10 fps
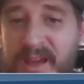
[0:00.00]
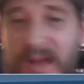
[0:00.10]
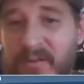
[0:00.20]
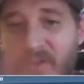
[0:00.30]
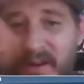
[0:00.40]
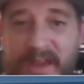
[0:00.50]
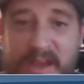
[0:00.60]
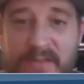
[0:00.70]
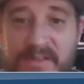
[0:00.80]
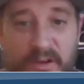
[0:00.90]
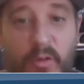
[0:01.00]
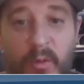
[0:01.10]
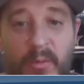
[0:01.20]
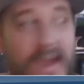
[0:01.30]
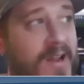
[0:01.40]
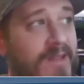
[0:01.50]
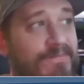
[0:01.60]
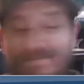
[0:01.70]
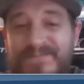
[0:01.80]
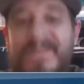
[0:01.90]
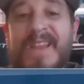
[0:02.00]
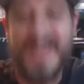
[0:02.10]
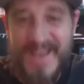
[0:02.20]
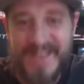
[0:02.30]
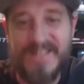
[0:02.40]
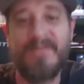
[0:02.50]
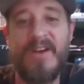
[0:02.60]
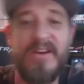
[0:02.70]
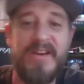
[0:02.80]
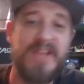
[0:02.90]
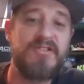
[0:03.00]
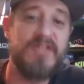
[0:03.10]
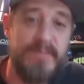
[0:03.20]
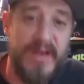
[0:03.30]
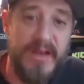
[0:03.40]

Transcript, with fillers: I would have think he was a normal man he is a very dangerous man.